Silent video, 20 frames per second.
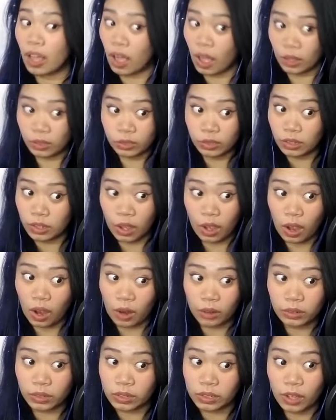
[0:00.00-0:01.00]

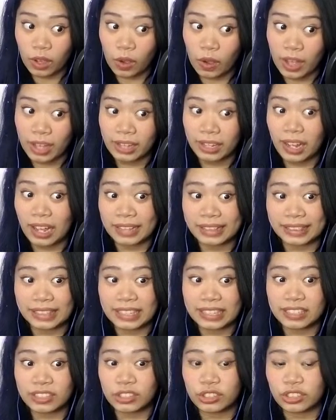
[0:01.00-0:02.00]
No, I got
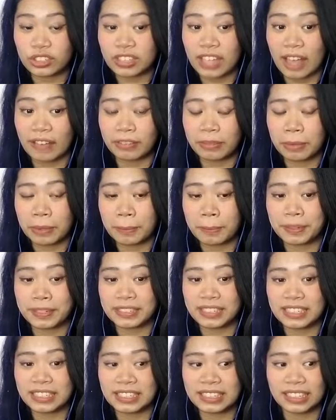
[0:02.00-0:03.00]
this. You just have to be
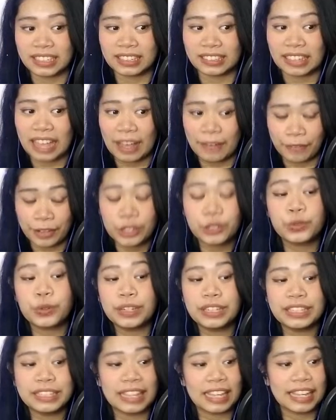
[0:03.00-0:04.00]
persistent.
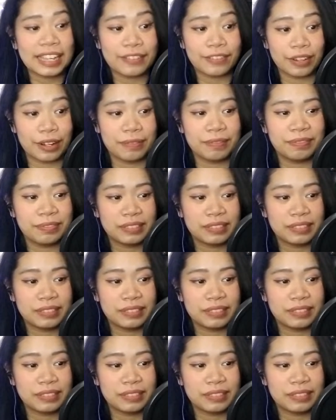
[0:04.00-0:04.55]
Eventually, they give up.